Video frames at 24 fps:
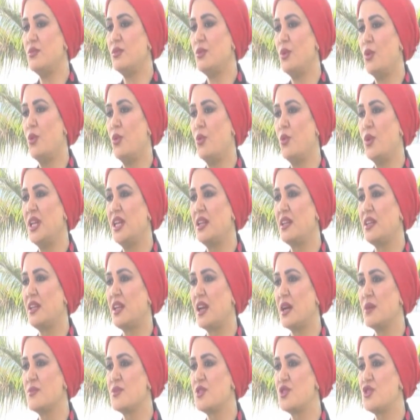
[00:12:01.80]
when it
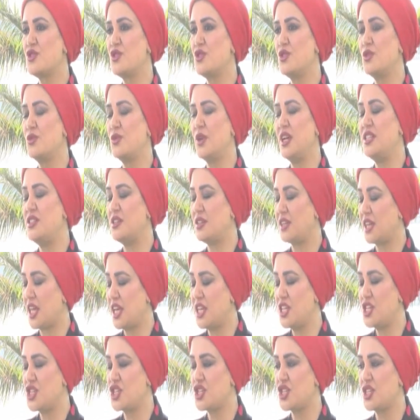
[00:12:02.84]
comes to
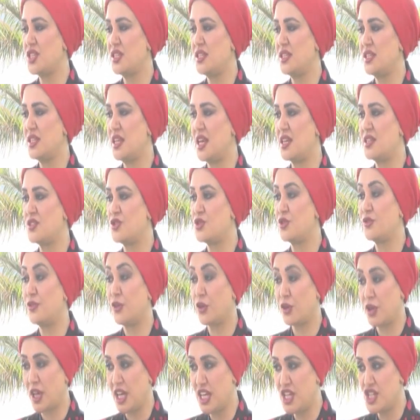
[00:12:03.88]
education and to
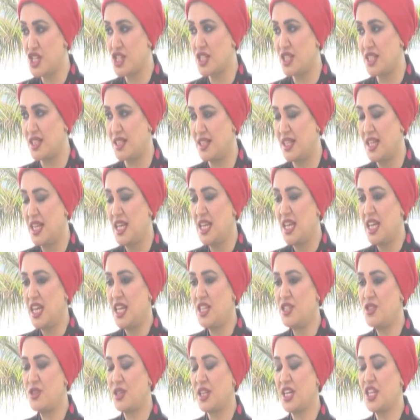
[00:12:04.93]
vocational
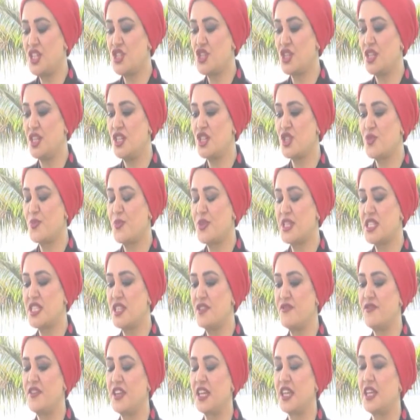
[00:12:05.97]
education in a
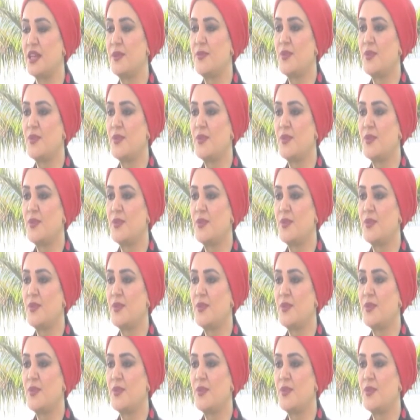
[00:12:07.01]
specific,